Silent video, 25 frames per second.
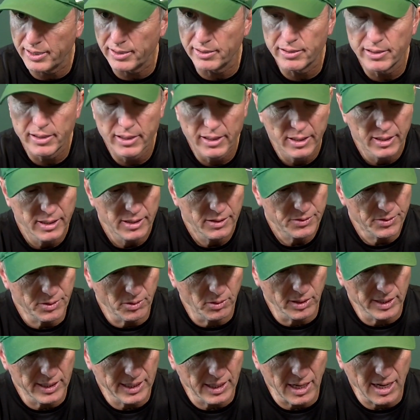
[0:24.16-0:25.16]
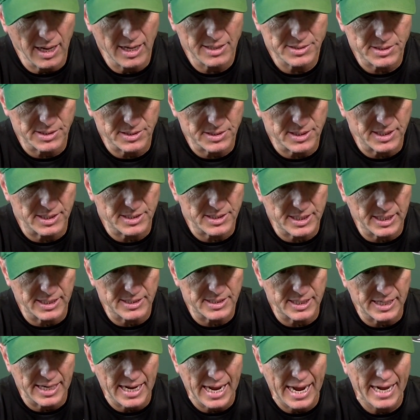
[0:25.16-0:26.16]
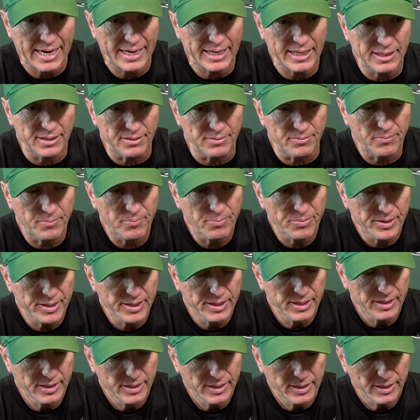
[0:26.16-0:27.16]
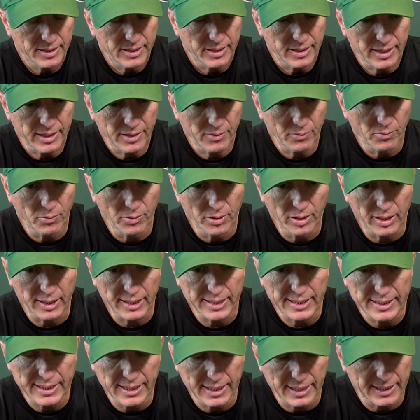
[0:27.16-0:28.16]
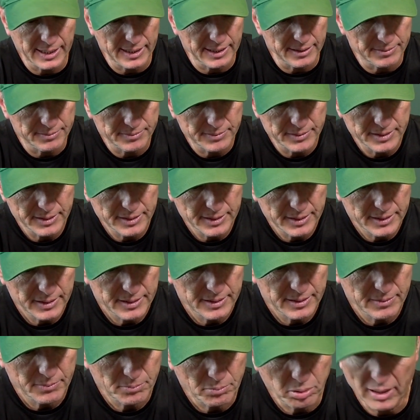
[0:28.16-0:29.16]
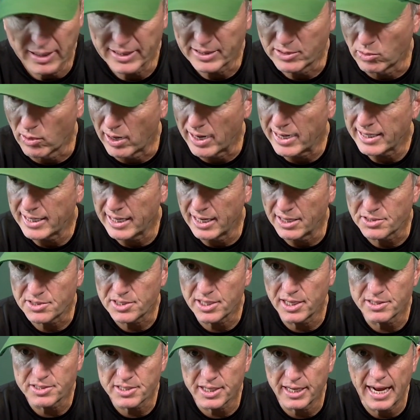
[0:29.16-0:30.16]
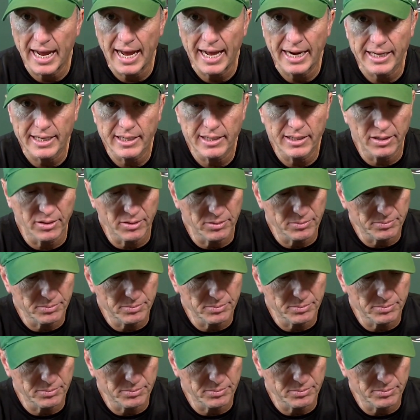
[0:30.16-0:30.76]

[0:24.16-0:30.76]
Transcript: Their only loss is to Cincinnati, and really played great against Cincinnati.